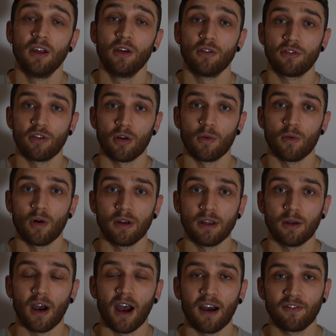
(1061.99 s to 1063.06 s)
So you
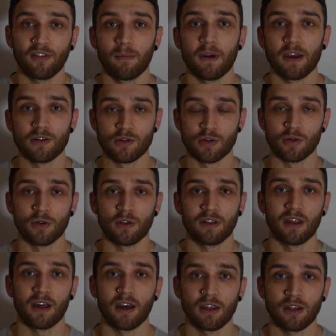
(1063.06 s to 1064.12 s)
have to make sure
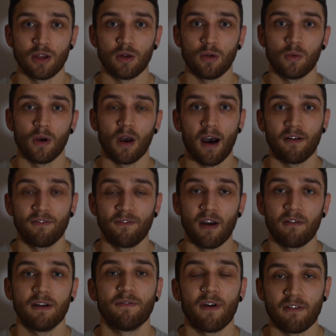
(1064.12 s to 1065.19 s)
that you are
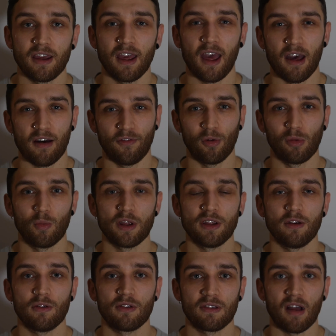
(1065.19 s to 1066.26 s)
very careful when
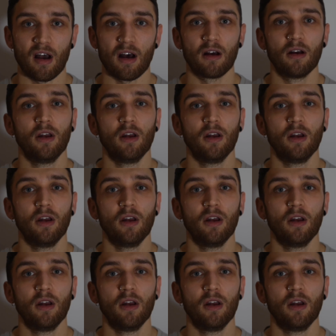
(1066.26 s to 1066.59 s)
you start